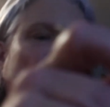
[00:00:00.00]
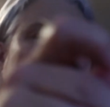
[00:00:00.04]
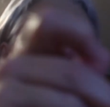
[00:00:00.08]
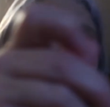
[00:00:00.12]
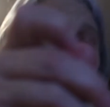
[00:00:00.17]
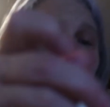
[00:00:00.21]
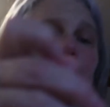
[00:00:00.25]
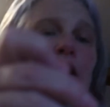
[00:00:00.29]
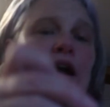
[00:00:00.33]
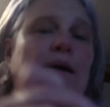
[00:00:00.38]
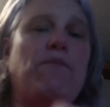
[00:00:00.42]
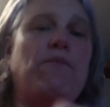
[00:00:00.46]
a
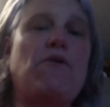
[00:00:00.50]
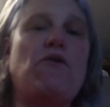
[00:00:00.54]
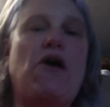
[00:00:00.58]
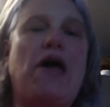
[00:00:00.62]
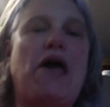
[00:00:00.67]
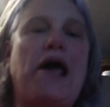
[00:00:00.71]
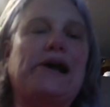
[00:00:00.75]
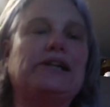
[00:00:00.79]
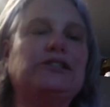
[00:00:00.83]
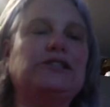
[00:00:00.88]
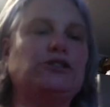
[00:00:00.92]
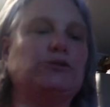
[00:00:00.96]
cup of
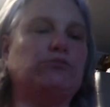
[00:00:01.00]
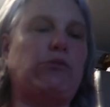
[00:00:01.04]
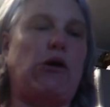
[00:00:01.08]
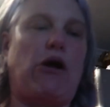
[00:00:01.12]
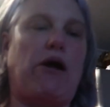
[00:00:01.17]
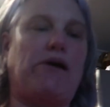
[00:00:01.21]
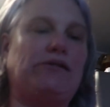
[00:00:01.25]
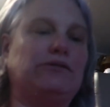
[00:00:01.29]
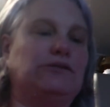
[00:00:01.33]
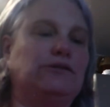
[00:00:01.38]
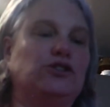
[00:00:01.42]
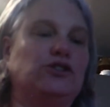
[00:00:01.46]
hash
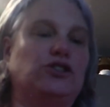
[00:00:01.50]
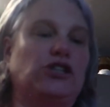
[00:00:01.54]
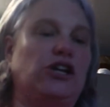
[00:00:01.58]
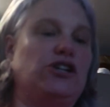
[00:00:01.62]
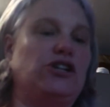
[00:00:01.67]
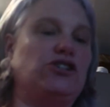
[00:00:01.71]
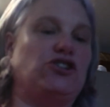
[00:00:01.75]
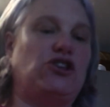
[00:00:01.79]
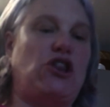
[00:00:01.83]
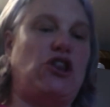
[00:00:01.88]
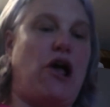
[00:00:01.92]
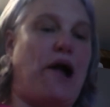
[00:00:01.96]
browns
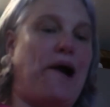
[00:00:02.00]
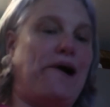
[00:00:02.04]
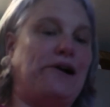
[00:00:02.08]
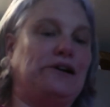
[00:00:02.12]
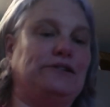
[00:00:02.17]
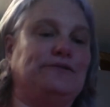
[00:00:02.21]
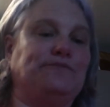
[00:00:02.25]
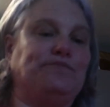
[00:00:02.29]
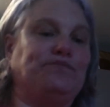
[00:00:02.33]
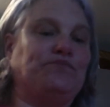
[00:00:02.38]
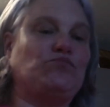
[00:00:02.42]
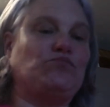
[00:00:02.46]
is
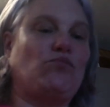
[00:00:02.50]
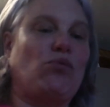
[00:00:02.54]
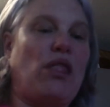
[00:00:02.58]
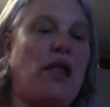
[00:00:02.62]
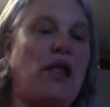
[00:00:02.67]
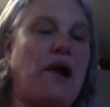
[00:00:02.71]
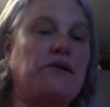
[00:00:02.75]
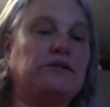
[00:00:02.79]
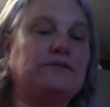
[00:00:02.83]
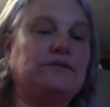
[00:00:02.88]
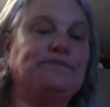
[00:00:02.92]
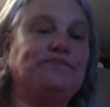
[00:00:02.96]
not,
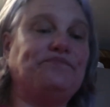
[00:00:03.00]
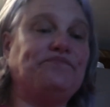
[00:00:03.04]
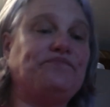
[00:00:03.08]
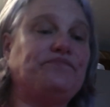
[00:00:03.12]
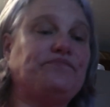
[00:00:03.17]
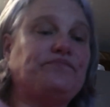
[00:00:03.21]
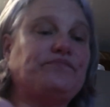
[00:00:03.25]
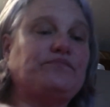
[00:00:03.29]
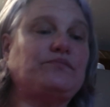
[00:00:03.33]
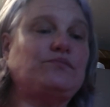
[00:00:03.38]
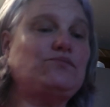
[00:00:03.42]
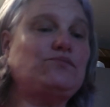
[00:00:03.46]

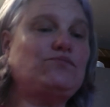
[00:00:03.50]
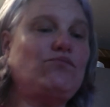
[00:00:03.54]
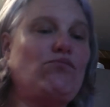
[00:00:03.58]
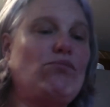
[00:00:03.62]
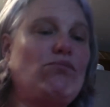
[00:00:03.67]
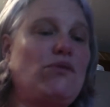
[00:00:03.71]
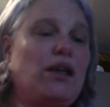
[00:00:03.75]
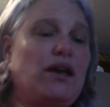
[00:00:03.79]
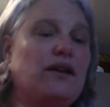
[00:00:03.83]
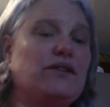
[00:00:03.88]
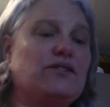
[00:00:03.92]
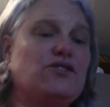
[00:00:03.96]

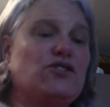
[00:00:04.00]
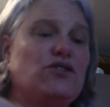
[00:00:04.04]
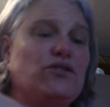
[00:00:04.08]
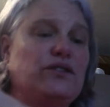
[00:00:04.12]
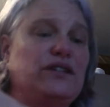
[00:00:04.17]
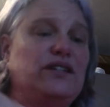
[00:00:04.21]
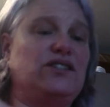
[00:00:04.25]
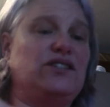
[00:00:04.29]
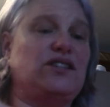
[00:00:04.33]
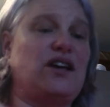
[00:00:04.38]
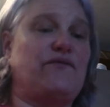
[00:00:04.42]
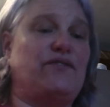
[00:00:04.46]
it's only
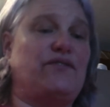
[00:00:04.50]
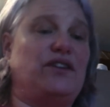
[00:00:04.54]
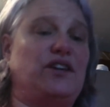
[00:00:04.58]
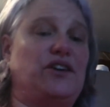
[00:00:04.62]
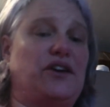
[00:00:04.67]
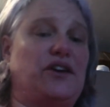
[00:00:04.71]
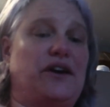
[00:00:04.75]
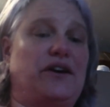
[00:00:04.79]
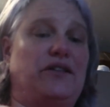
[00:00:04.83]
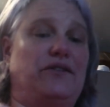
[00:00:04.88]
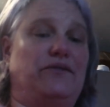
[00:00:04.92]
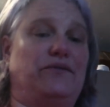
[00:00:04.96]
70
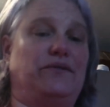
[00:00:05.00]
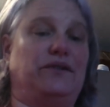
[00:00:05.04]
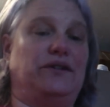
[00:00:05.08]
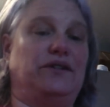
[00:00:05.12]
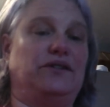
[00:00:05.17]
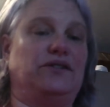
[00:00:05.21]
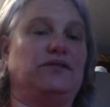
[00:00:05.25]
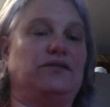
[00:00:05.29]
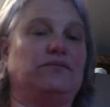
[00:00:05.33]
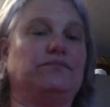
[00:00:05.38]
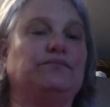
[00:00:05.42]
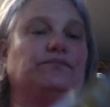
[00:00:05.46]

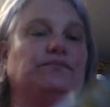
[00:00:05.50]
calories.